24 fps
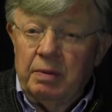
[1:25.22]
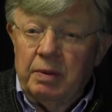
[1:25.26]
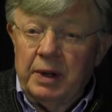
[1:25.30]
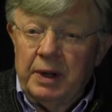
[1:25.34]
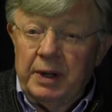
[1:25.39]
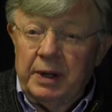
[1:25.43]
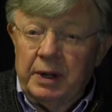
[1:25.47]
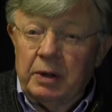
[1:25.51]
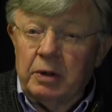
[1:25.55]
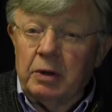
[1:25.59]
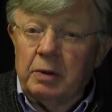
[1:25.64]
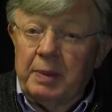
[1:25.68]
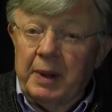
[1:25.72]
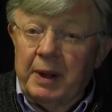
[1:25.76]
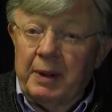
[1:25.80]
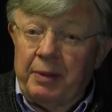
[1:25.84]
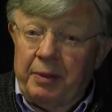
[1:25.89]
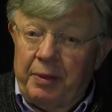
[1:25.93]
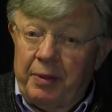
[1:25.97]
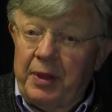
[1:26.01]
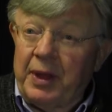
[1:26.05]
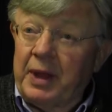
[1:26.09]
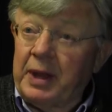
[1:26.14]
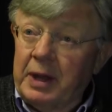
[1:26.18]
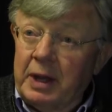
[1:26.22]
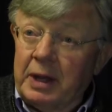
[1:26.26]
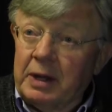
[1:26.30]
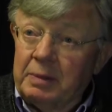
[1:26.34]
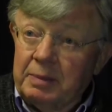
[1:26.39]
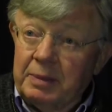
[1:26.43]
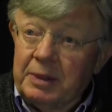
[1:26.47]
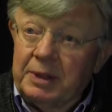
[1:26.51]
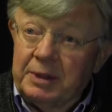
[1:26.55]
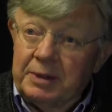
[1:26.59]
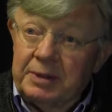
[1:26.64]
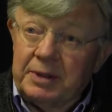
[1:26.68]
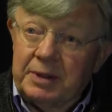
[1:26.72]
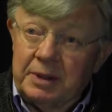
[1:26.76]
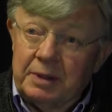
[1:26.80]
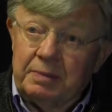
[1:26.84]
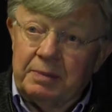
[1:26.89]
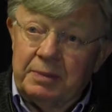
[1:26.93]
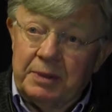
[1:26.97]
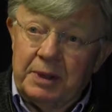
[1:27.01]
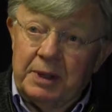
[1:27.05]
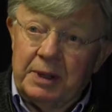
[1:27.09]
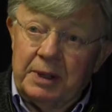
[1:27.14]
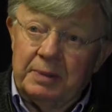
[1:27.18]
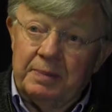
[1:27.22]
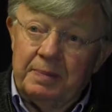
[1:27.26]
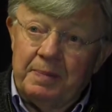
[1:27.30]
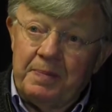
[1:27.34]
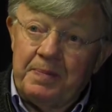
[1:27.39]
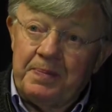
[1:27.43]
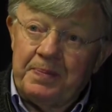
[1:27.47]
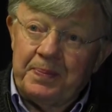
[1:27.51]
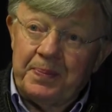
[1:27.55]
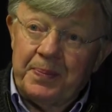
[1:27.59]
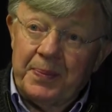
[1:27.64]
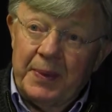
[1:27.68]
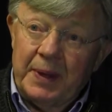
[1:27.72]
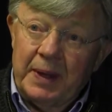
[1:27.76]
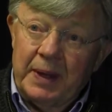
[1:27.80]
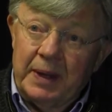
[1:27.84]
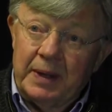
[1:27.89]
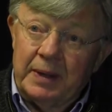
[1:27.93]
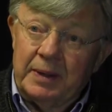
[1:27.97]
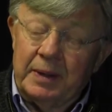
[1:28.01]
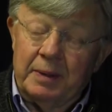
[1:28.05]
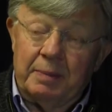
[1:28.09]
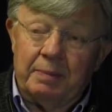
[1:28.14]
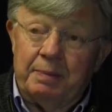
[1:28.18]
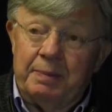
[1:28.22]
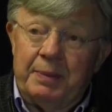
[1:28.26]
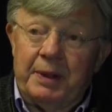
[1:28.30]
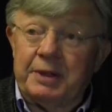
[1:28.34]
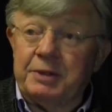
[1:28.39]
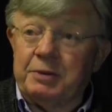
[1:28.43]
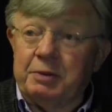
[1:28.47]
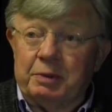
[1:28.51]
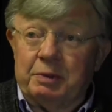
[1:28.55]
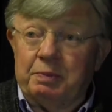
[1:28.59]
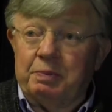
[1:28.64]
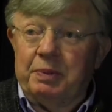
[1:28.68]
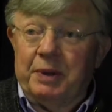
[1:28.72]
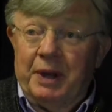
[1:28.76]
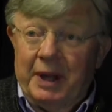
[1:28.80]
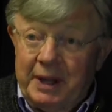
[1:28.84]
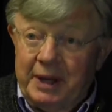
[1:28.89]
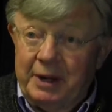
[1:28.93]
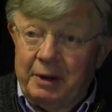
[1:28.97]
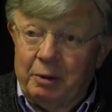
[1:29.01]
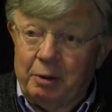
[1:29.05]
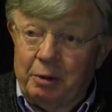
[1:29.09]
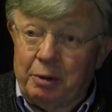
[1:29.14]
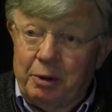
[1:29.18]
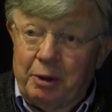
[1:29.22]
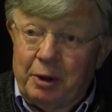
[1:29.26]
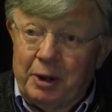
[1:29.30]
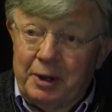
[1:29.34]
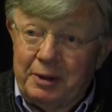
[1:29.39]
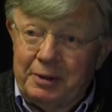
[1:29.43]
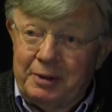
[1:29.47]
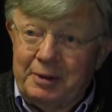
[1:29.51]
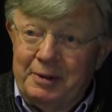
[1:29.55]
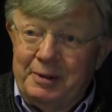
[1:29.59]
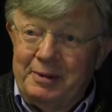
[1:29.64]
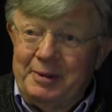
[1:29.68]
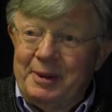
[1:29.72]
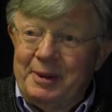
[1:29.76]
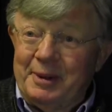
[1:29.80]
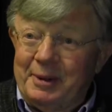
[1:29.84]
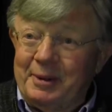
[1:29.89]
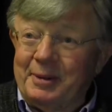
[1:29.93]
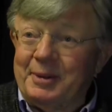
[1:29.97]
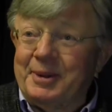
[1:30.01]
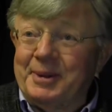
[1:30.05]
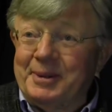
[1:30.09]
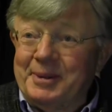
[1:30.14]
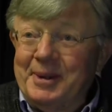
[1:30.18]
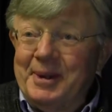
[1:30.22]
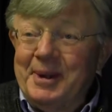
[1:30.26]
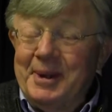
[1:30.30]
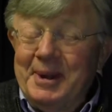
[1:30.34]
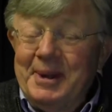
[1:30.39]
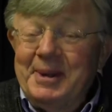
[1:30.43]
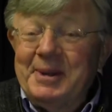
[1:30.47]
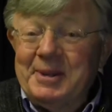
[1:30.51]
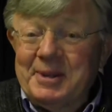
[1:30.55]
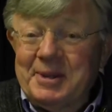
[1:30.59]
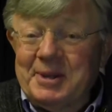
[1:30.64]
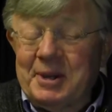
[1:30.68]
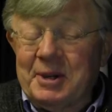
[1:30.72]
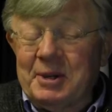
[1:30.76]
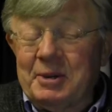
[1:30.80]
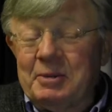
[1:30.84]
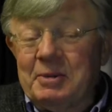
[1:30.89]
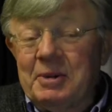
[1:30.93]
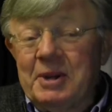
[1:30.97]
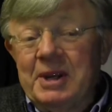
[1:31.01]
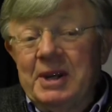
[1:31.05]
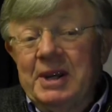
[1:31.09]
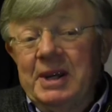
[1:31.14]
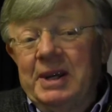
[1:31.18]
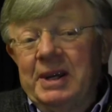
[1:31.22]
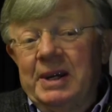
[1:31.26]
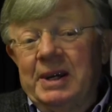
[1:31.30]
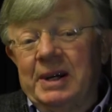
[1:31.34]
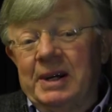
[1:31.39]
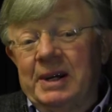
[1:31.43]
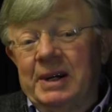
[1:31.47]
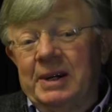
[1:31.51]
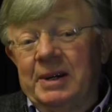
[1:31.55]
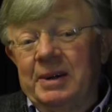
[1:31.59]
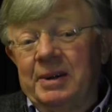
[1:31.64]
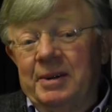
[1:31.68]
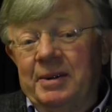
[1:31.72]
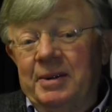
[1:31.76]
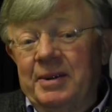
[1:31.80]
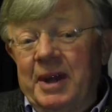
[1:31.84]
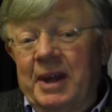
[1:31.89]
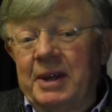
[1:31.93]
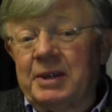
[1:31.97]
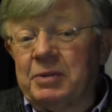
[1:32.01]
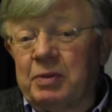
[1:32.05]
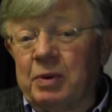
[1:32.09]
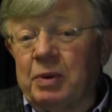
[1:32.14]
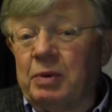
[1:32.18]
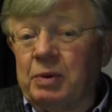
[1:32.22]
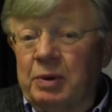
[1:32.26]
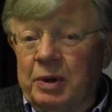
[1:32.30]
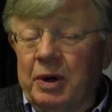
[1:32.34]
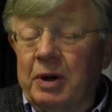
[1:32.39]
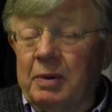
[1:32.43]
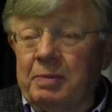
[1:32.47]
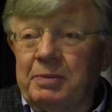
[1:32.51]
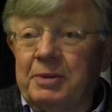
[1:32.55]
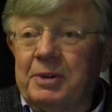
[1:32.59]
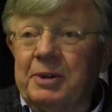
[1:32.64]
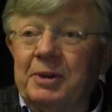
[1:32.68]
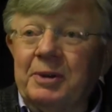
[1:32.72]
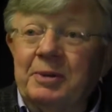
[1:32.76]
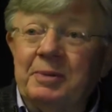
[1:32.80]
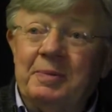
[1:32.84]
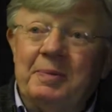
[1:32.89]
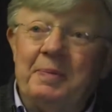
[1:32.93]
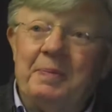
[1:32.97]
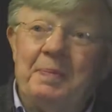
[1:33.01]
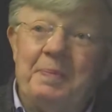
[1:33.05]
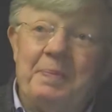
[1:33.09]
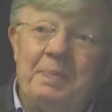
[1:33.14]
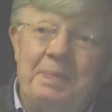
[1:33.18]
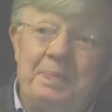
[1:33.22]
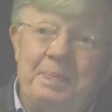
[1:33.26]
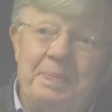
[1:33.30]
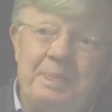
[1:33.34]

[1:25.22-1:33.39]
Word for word: way to go about thinking about something. And that's what Plato thought, you know. And so uh, that's what we're up to.